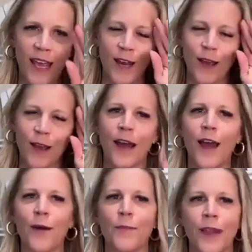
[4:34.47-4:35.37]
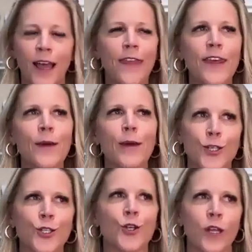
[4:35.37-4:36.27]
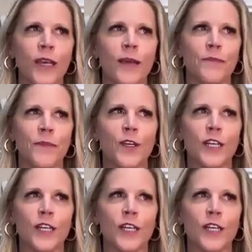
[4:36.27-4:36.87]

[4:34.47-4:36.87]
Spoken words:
And I think about Shirley,